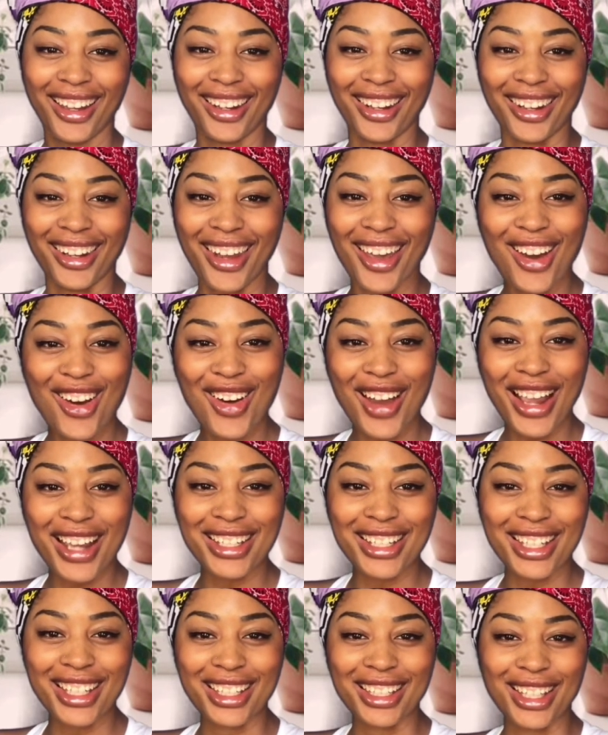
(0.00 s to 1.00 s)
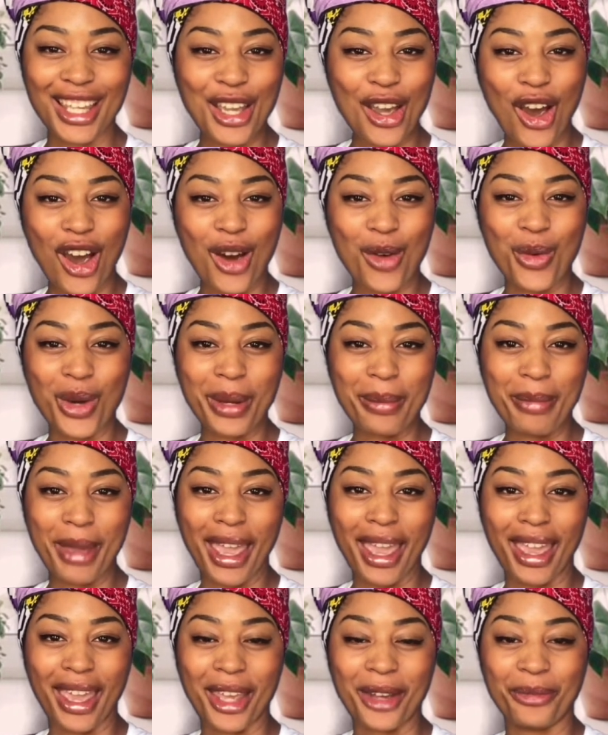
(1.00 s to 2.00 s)
No, I didn't. They all went
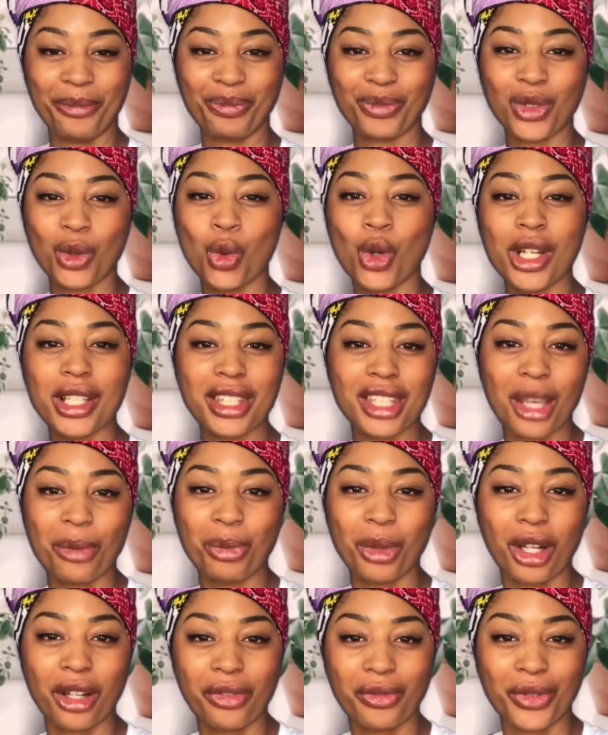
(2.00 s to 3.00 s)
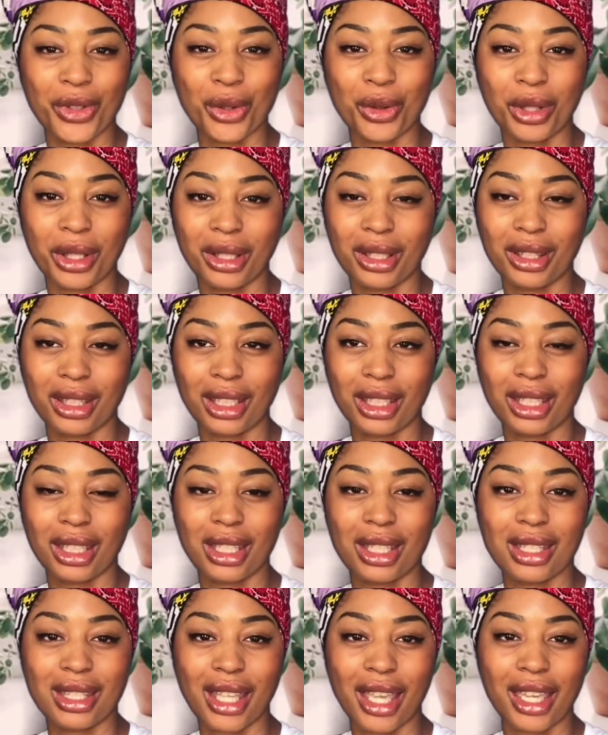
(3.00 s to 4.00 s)
bad. Well, except for a few. The
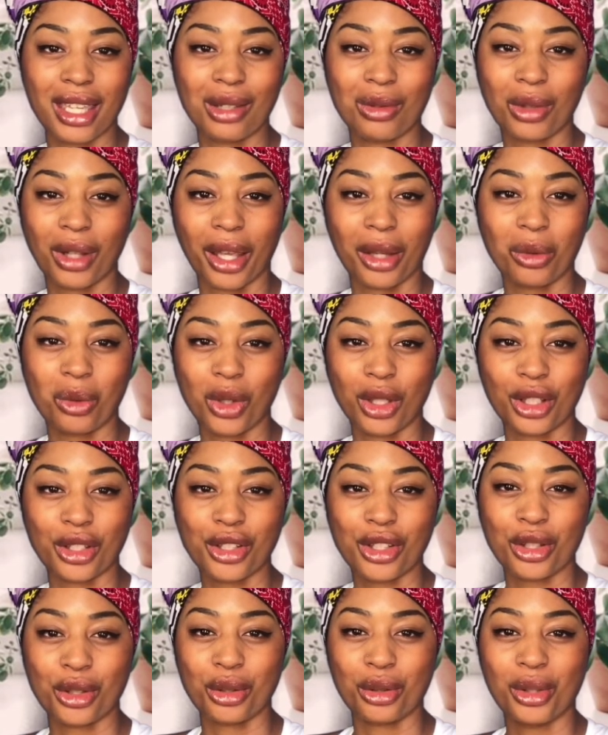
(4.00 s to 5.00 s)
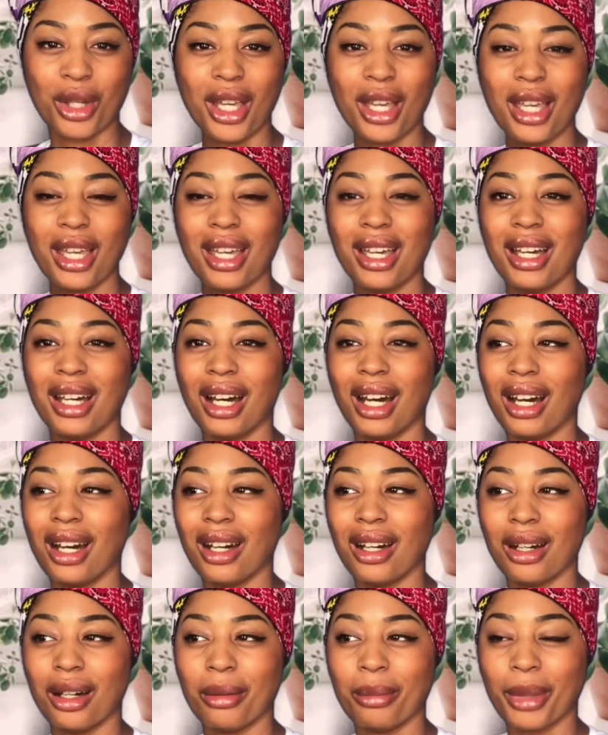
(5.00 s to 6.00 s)
kids ate like one or two.
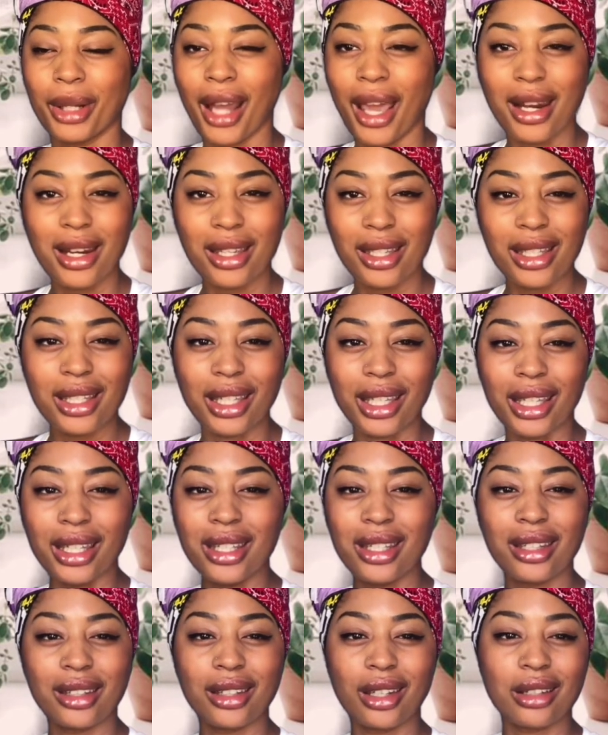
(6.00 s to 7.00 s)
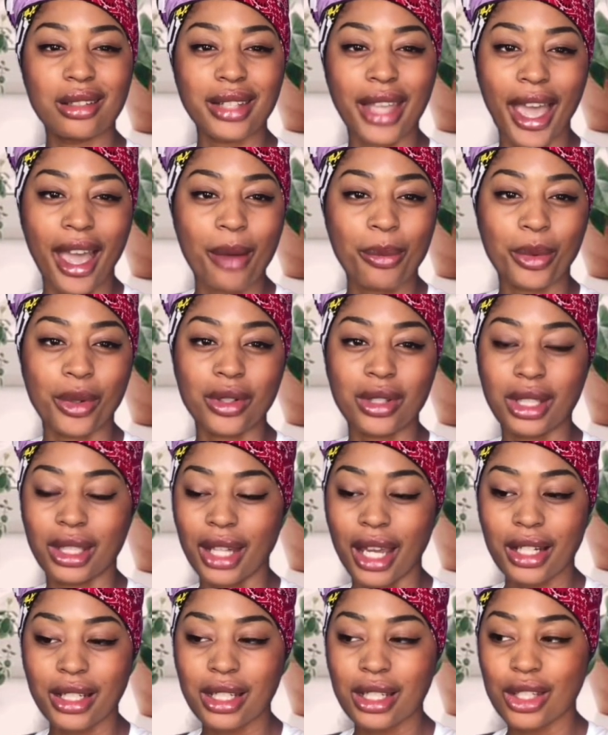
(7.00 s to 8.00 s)
But I didn't eat any of those apples, and
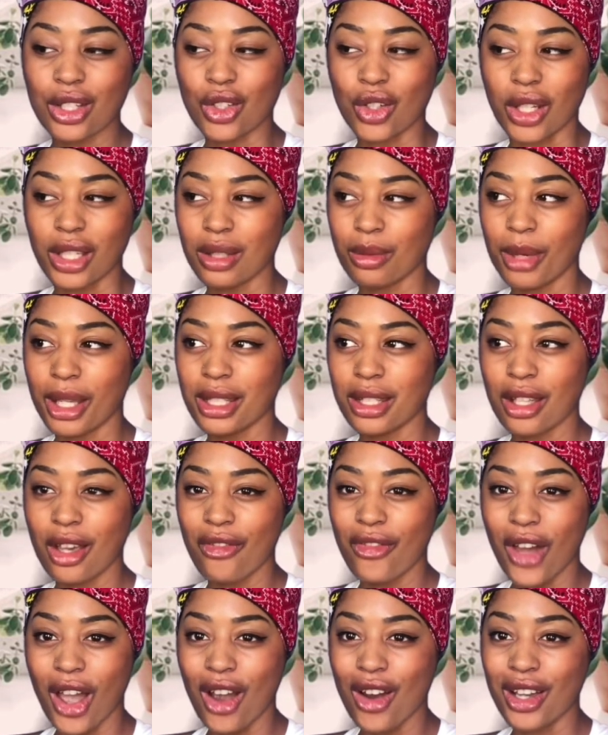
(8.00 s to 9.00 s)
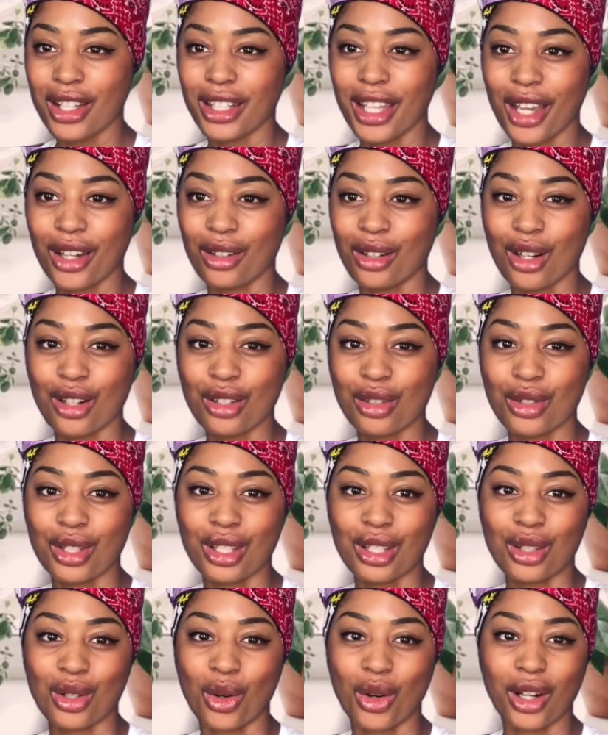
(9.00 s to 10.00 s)
I just stressed myself out in that grocery
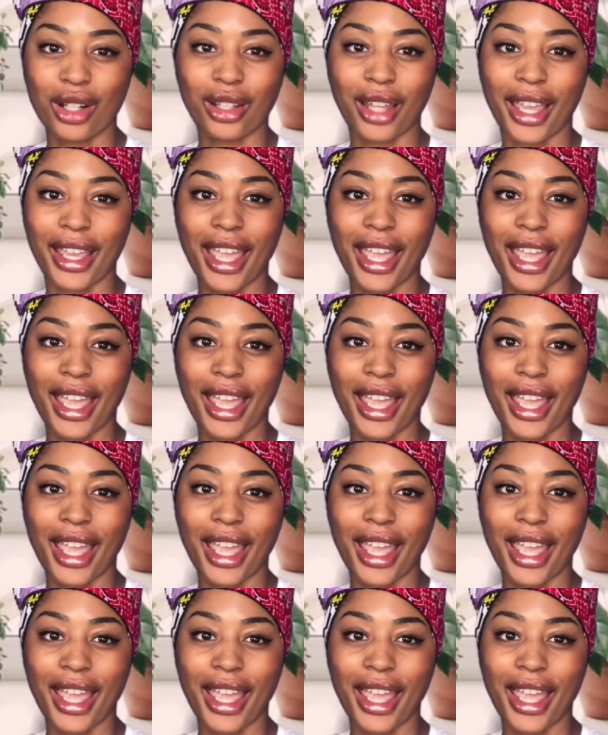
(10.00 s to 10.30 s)
store, like